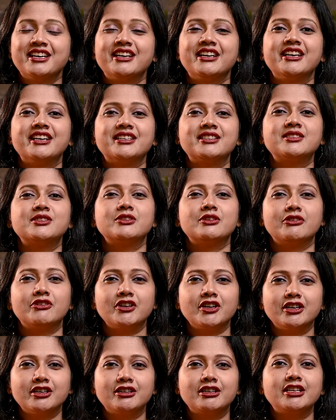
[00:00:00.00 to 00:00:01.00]
It's
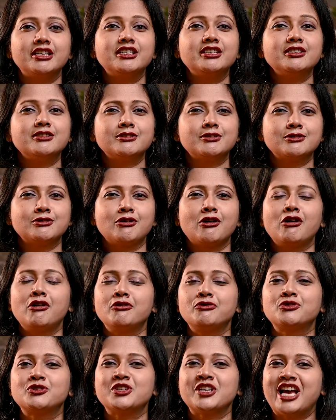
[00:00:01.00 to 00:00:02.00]
really
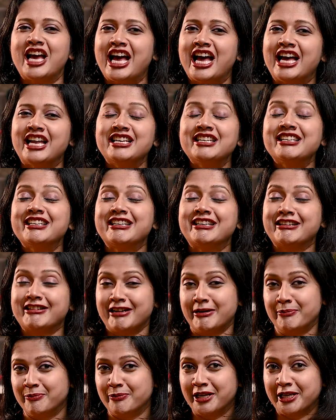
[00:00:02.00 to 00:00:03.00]
soft and
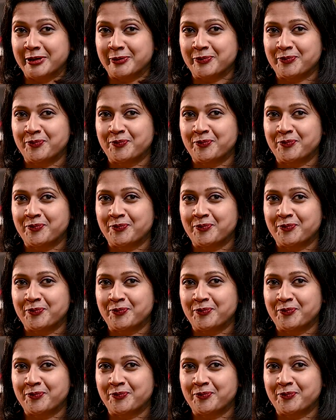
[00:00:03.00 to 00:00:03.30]
crumbly.